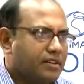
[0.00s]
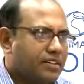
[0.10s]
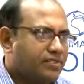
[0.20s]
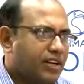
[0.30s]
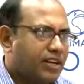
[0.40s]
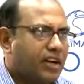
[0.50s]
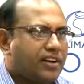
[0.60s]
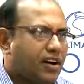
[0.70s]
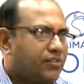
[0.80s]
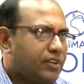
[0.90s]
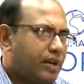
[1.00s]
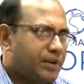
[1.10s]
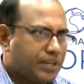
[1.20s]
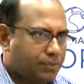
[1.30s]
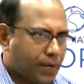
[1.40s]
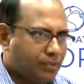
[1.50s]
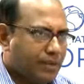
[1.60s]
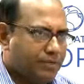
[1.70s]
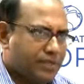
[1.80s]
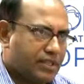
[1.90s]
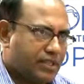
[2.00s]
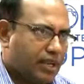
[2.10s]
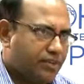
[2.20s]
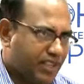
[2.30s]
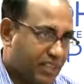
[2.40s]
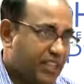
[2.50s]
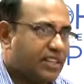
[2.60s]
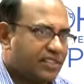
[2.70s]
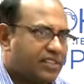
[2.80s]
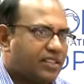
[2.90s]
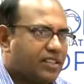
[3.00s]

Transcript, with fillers: different kind of climatic problems in around the years.